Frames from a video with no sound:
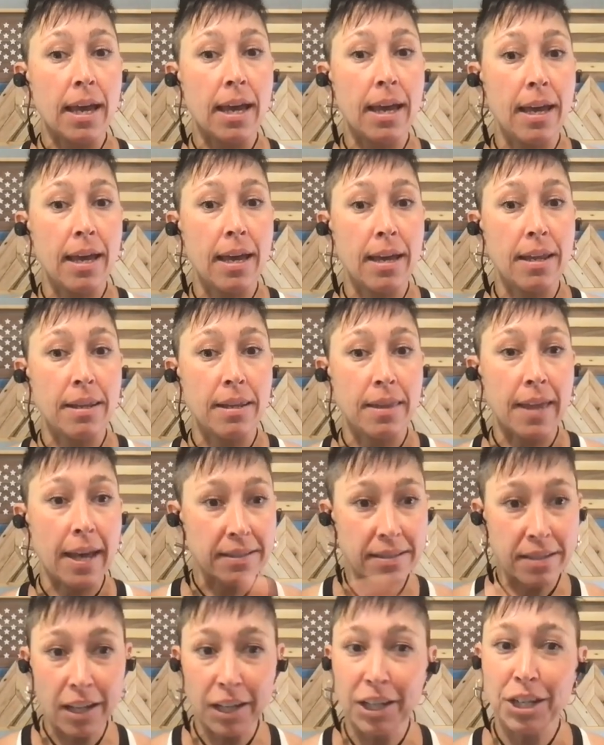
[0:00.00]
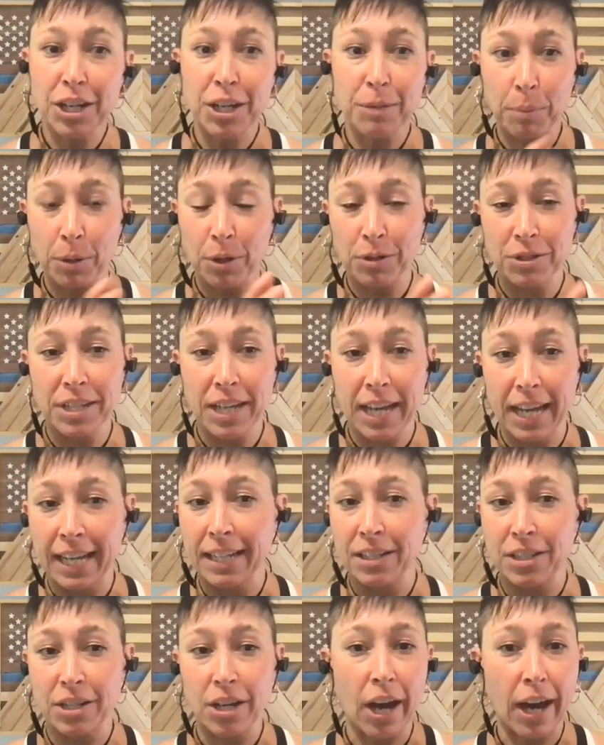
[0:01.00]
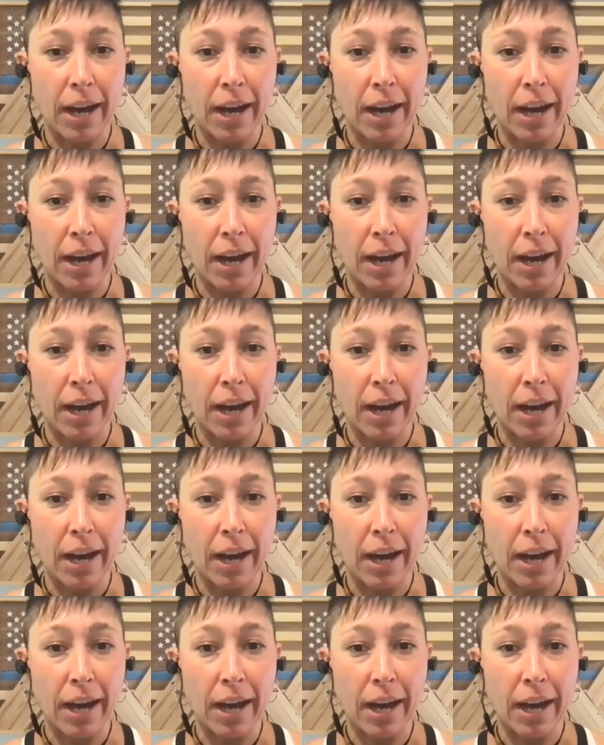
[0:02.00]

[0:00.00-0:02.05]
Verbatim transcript: And that's not going to pertain to